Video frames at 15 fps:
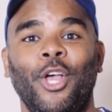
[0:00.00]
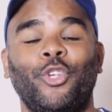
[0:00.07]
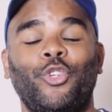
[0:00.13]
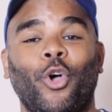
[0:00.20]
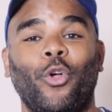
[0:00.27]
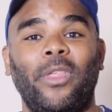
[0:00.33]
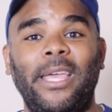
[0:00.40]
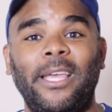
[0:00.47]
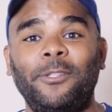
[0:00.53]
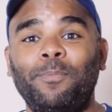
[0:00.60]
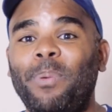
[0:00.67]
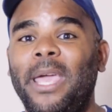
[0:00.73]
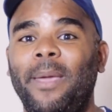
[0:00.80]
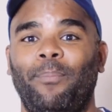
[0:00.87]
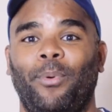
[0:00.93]
So these
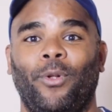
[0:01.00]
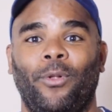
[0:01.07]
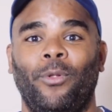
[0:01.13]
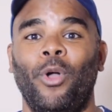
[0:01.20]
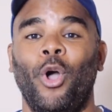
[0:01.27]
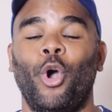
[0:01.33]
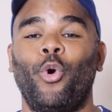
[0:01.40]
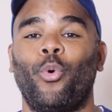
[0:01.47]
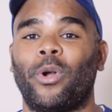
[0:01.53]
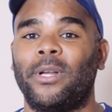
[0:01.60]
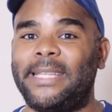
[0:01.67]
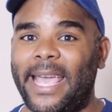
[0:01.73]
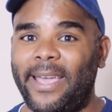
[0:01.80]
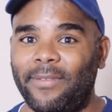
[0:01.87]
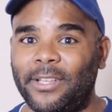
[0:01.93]
people who were
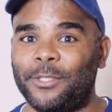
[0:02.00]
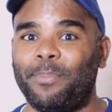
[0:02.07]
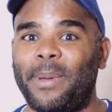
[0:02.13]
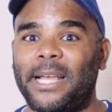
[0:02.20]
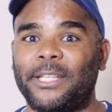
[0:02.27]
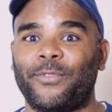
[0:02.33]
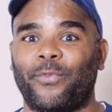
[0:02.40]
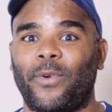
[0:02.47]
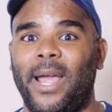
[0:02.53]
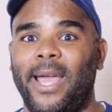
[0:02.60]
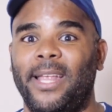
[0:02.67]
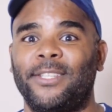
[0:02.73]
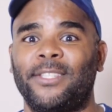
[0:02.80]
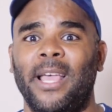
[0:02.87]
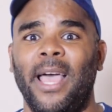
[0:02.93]
David's best
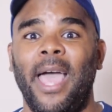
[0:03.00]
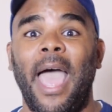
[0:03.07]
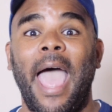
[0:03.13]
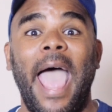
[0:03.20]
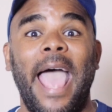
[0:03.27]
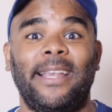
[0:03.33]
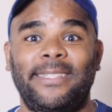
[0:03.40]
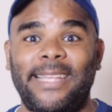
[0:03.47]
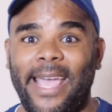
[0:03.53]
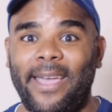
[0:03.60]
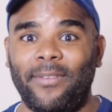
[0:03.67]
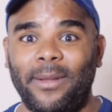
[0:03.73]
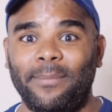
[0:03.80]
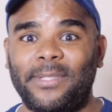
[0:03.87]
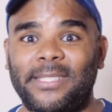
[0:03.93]
friends and
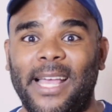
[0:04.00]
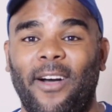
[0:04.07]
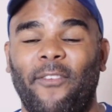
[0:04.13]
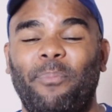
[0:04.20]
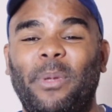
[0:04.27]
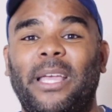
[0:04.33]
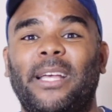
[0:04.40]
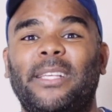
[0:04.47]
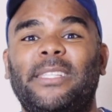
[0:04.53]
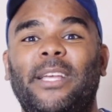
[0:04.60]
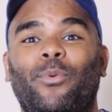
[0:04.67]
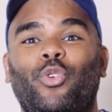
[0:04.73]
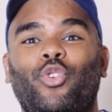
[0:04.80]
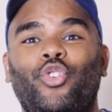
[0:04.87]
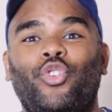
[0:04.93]
David himself, because they
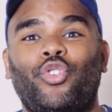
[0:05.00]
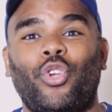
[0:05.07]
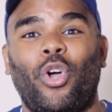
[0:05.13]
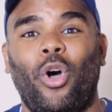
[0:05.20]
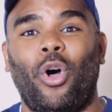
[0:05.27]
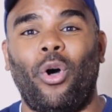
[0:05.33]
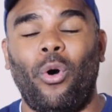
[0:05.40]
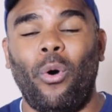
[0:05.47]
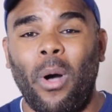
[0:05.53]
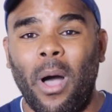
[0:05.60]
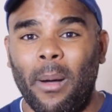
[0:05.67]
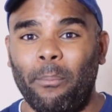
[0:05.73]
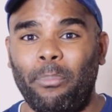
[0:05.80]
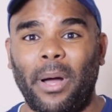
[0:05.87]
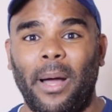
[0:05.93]
were so
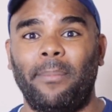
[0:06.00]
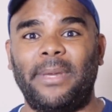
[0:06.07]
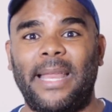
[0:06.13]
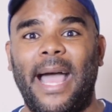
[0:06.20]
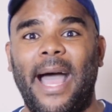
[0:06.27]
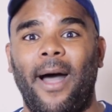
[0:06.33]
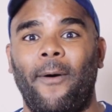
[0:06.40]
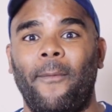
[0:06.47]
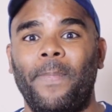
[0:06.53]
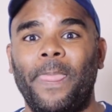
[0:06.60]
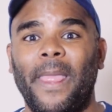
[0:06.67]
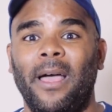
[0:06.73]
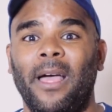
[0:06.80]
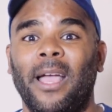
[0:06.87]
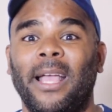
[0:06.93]
bummed out,
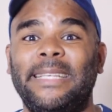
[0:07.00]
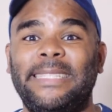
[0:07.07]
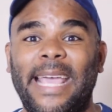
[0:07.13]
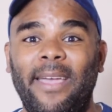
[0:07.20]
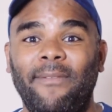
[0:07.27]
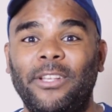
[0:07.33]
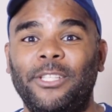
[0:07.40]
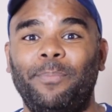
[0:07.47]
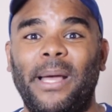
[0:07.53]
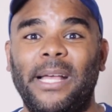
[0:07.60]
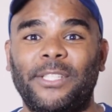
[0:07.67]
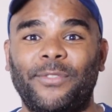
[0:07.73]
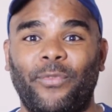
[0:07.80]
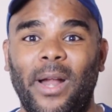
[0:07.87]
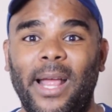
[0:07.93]
David's
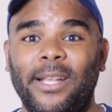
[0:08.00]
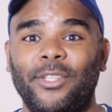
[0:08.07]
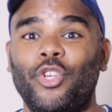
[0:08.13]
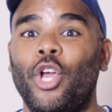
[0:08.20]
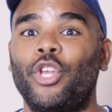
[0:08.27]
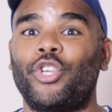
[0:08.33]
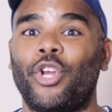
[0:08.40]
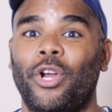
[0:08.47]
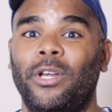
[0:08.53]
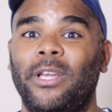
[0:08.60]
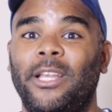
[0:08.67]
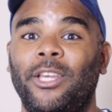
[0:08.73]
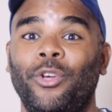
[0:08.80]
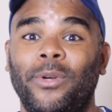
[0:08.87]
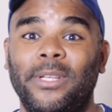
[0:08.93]
best friends turned
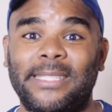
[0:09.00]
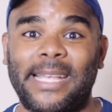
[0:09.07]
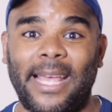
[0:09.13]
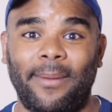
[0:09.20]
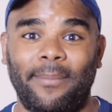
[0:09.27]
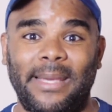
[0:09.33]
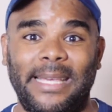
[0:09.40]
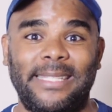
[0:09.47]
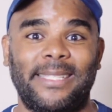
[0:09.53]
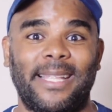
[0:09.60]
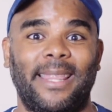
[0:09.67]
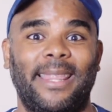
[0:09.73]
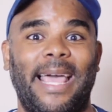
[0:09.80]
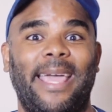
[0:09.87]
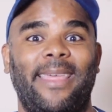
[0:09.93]
into his enemies
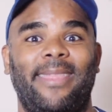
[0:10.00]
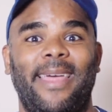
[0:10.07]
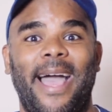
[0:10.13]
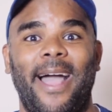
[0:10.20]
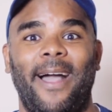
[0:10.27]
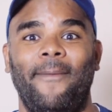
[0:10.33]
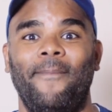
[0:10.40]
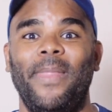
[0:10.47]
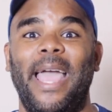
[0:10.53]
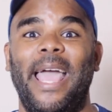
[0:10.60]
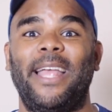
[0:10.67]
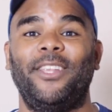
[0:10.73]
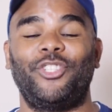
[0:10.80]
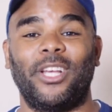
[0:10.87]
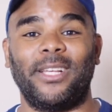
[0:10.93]
like that.
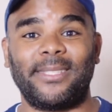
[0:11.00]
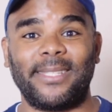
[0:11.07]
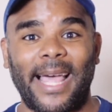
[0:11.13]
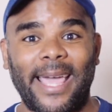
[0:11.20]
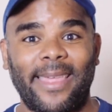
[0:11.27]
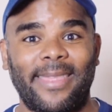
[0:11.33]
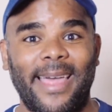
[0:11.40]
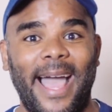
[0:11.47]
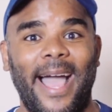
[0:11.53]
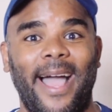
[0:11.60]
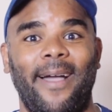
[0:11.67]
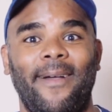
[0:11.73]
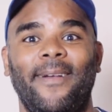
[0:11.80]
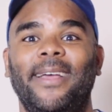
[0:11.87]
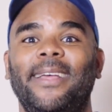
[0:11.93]
And just like
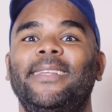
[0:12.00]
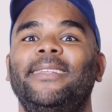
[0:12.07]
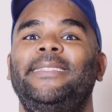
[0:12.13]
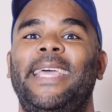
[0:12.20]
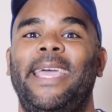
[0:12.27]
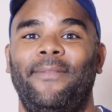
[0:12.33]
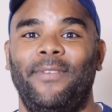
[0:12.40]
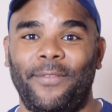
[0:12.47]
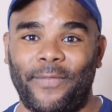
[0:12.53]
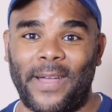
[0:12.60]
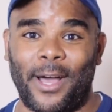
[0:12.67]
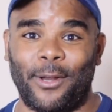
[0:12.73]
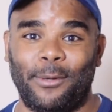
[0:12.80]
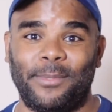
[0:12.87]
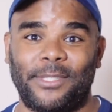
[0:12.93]
that, David
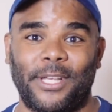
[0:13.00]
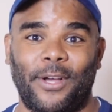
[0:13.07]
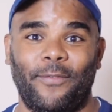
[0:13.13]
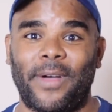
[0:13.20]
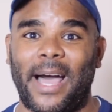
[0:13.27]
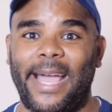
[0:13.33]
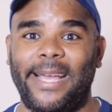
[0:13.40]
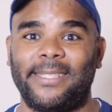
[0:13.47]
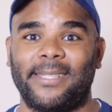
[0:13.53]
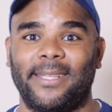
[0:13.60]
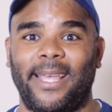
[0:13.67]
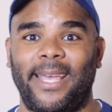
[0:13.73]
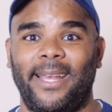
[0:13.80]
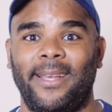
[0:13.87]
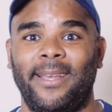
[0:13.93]
found himself
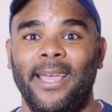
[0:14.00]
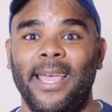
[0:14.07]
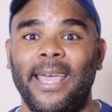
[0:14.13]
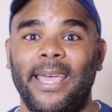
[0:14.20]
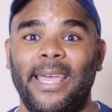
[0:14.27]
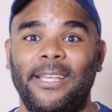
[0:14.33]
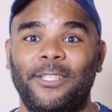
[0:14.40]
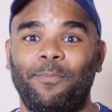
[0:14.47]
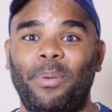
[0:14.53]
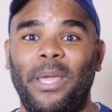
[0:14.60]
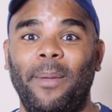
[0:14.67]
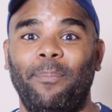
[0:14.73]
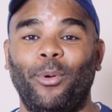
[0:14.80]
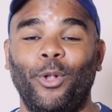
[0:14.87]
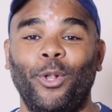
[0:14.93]
isolated. His
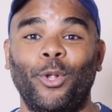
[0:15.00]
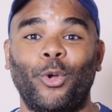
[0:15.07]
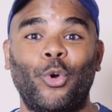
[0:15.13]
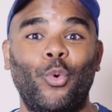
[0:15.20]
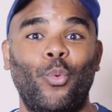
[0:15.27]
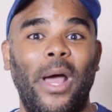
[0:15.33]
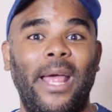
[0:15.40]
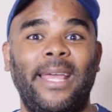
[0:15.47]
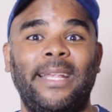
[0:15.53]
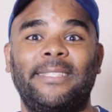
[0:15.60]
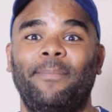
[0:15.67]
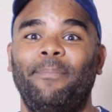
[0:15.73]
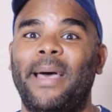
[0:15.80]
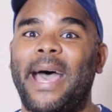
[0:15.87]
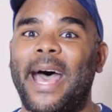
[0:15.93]
people who went
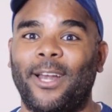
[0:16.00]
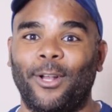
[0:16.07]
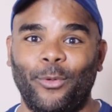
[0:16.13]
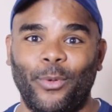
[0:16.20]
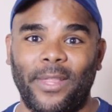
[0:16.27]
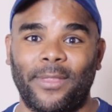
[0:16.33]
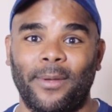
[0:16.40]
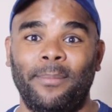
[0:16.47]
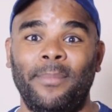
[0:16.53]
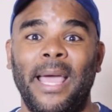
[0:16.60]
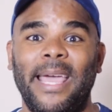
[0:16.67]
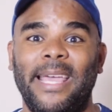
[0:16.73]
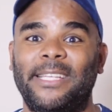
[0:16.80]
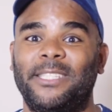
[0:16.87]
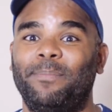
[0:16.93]
into battle with him,
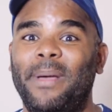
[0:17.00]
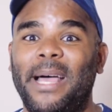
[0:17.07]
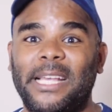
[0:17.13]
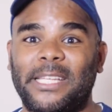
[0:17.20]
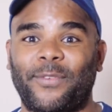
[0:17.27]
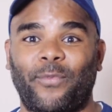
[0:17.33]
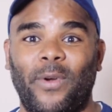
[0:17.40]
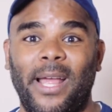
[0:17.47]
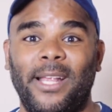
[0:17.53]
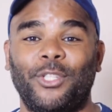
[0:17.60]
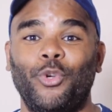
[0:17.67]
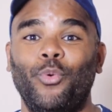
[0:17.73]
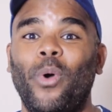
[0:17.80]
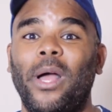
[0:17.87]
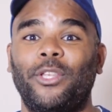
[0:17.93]
his best friends
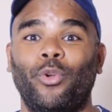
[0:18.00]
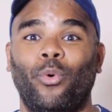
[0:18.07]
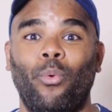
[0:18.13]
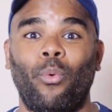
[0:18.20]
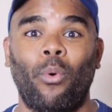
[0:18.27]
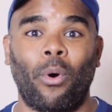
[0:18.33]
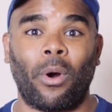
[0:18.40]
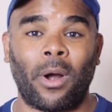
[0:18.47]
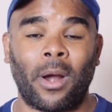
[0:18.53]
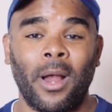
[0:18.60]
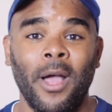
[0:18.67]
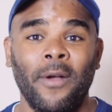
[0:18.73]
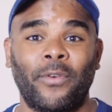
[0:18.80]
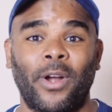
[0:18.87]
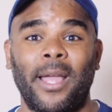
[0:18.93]
who went to war
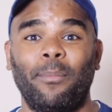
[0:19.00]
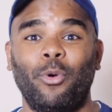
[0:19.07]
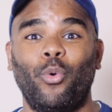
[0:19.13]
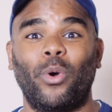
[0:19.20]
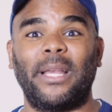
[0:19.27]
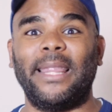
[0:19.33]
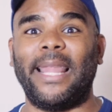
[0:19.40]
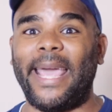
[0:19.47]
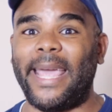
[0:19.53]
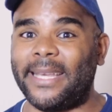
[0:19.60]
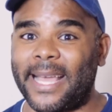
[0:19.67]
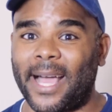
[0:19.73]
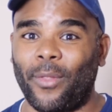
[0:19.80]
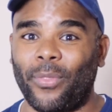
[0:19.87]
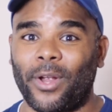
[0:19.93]
for him, who would lay
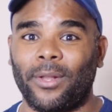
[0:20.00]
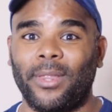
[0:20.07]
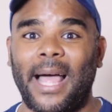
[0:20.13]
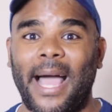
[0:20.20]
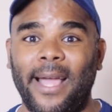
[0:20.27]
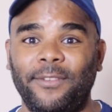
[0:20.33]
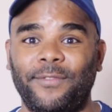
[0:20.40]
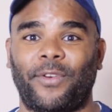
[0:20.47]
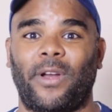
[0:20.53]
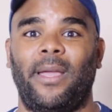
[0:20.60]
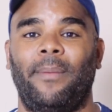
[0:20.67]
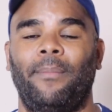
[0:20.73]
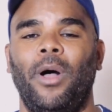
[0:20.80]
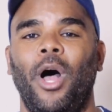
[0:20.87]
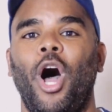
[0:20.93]
down their lives for
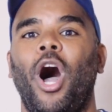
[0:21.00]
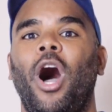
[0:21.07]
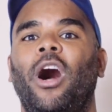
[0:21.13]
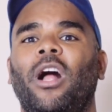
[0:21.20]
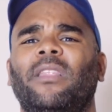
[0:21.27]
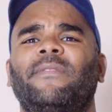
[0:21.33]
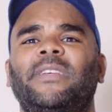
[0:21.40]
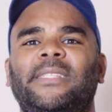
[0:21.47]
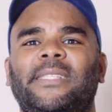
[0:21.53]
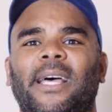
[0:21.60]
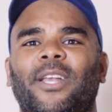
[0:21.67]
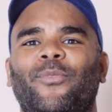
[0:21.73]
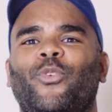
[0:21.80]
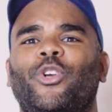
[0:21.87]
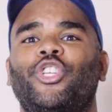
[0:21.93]
him, all of a
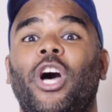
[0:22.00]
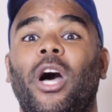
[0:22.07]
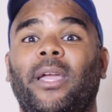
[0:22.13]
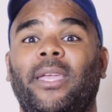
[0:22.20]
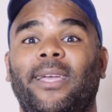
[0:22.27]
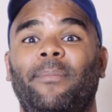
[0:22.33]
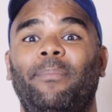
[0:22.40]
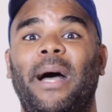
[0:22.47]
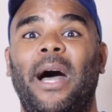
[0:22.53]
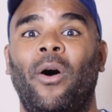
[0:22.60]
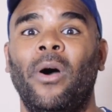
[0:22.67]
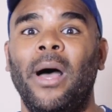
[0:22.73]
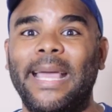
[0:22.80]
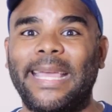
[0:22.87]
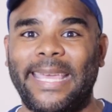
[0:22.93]
sudden were talking
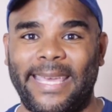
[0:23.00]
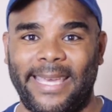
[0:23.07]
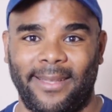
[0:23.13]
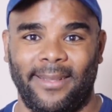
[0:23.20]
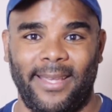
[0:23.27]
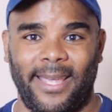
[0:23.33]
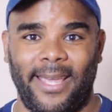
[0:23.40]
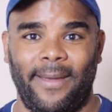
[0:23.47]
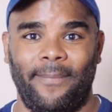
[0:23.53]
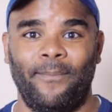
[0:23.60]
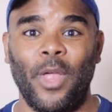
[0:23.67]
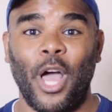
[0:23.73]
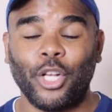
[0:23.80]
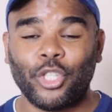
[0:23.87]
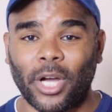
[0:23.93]
about killing him.
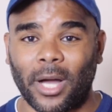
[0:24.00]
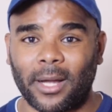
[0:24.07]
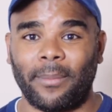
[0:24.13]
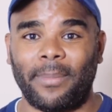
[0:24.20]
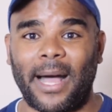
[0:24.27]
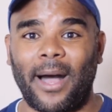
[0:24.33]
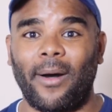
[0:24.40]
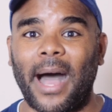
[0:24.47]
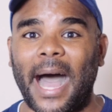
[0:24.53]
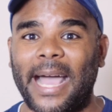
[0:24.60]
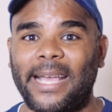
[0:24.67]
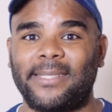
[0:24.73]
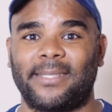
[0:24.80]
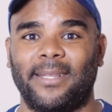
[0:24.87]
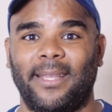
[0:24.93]
Talk about
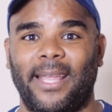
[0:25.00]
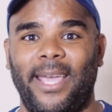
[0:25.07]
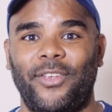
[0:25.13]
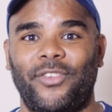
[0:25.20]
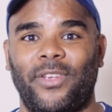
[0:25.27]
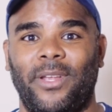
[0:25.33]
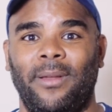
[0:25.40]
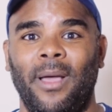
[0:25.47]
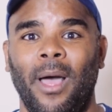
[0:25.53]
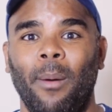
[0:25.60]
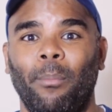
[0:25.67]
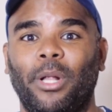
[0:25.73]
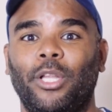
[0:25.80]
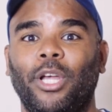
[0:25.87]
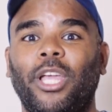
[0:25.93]
isolation.
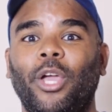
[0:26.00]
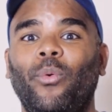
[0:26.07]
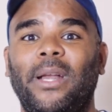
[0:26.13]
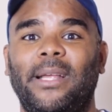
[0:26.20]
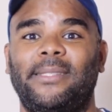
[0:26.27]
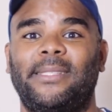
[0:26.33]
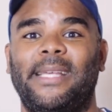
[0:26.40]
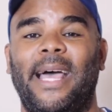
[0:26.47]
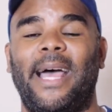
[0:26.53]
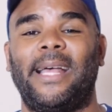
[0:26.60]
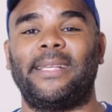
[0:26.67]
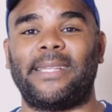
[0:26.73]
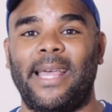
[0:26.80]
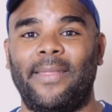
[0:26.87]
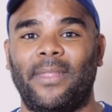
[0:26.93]
But look at what it
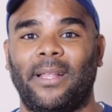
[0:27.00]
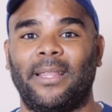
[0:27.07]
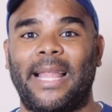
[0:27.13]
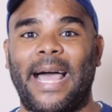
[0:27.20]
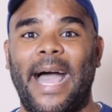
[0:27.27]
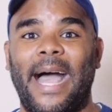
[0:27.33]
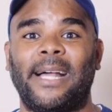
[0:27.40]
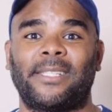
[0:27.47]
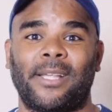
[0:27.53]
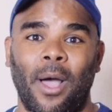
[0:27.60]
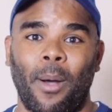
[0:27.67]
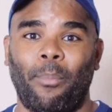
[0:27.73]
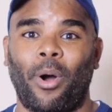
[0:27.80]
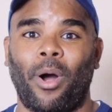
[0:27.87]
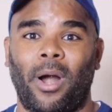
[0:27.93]
says in the last
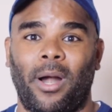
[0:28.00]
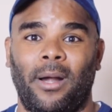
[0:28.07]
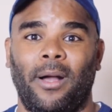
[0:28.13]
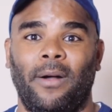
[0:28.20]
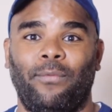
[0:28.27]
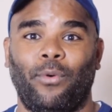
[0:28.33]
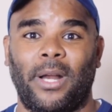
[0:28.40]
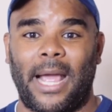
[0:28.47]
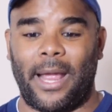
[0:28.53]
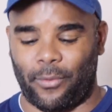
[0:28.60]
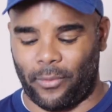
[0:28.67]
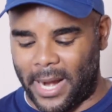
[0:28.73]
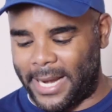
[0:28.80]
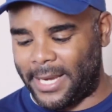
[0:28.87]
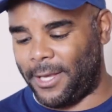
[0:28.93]
part of what I
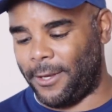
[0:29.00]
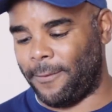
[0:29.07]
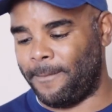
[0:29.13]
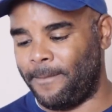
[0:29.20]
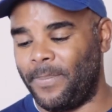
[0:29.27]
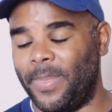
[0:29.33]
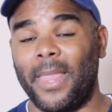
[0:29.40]
read you.